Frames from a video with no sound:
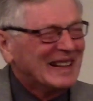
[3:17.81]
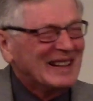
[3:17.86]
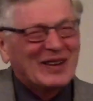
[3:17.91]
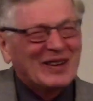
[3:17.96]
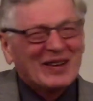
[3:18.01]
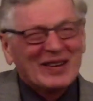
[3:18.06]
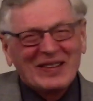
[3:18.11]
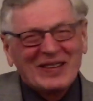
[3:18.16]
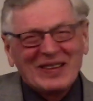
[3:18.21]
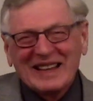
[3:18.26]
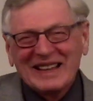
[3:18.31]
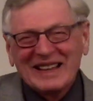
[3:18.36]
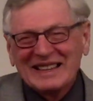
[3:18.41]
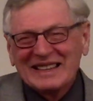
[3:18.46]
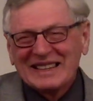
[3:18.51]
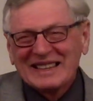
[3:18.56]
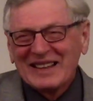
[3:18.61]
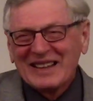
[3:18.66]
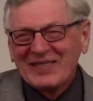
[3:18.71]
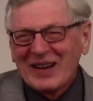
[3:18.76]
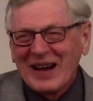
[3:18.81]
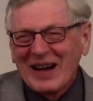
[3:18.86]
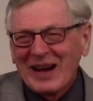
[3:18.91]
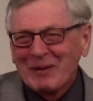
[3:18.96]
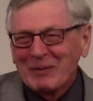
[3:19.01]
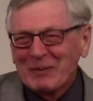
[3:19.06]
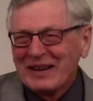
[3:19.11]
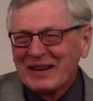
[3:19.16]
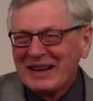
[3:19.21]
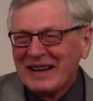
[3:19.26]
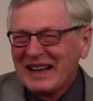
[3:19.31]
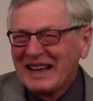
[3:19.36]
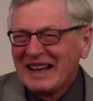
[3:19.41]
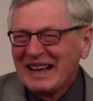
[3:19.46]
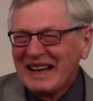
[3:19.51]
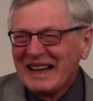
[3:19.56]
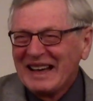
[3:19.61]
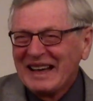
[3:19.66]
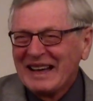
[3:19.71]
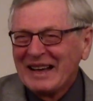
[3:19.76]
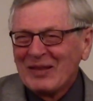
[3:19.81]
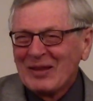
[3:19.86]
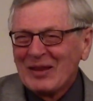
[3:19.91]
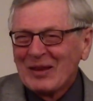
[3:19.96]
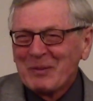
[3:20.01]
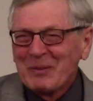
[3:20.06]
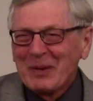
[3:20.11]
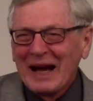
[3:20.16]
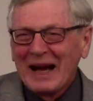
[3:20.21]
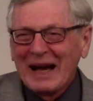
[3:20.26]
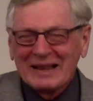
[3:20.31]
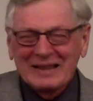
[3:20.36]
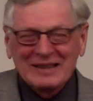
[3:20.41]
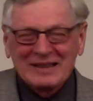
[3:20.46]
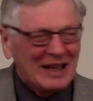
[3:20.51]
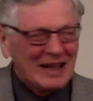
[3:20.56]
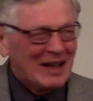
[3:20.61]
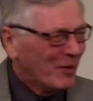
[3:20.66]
good things that have happened in the past.